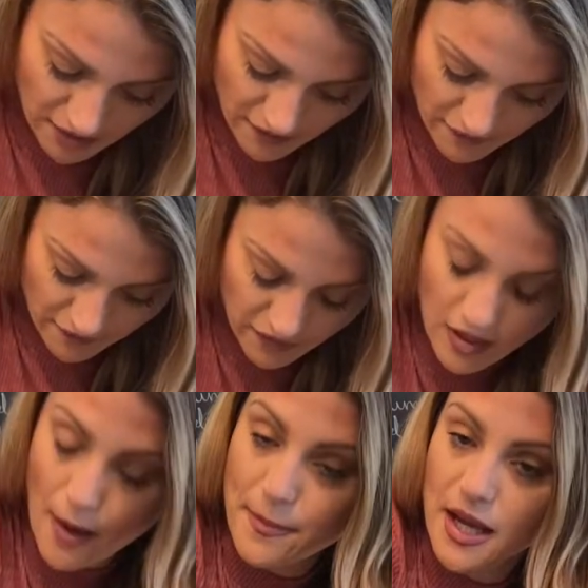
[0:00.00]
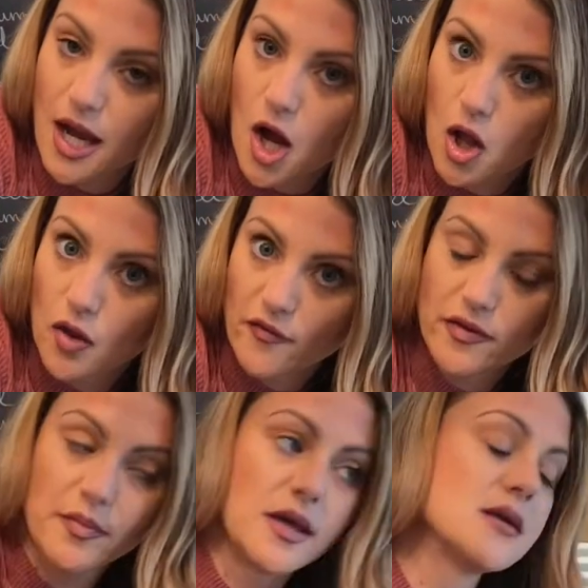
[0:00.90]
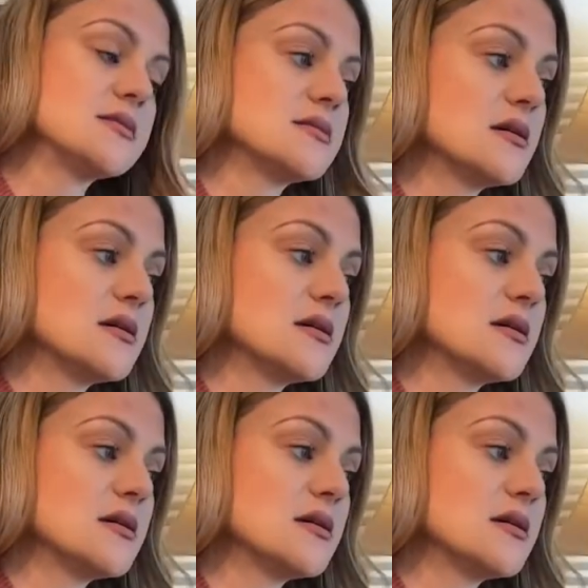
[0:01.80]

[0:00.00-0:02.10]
flopping all over the place.